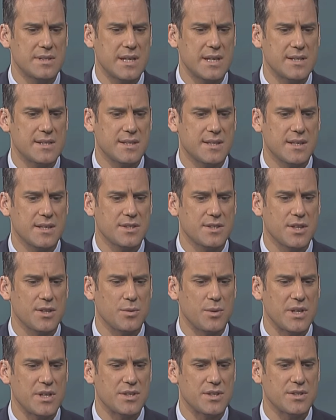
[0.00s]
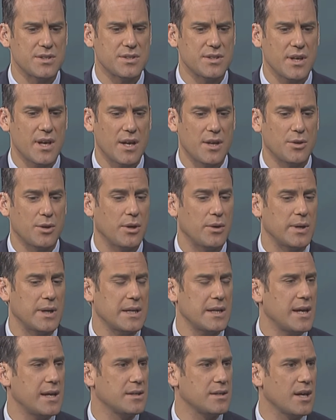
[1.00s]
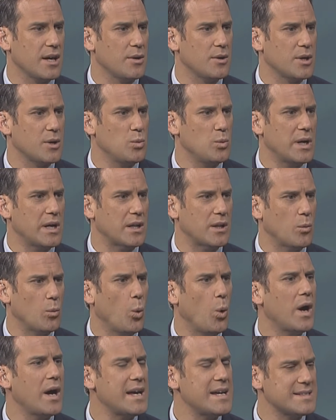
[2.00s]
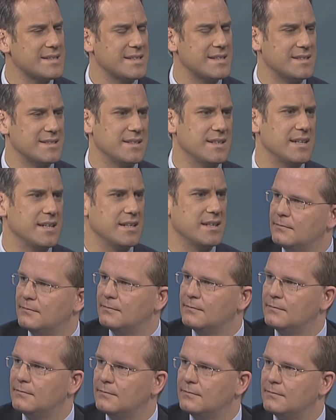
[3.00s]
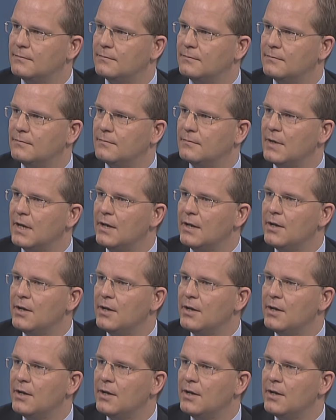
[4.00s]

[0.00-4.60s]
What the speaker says: says things in the regions are growing and going well. Why is this needed at all?